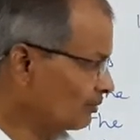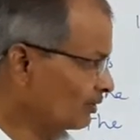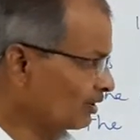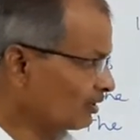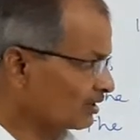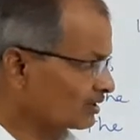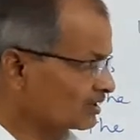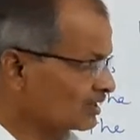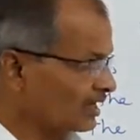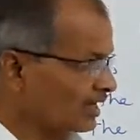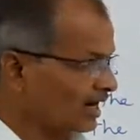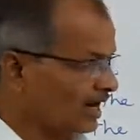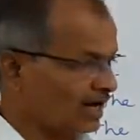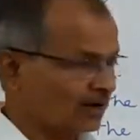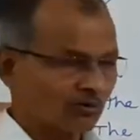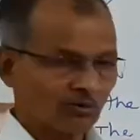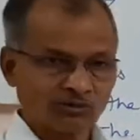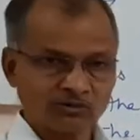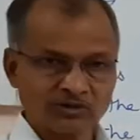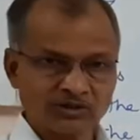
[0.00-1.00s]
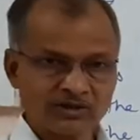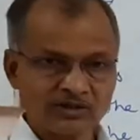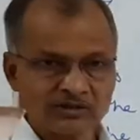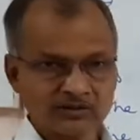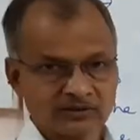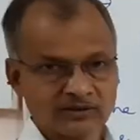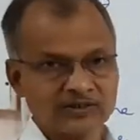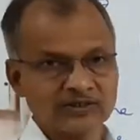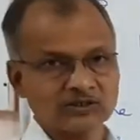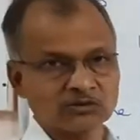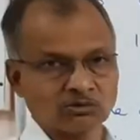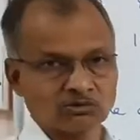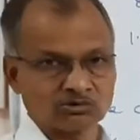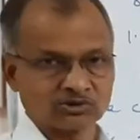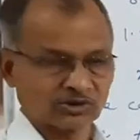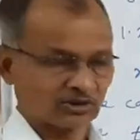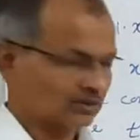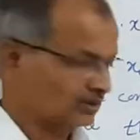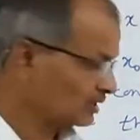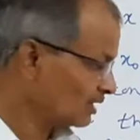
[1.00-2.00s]
Because there are only 3
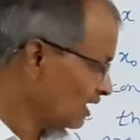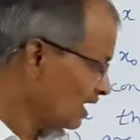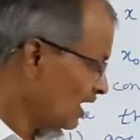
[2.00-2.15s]
solutions.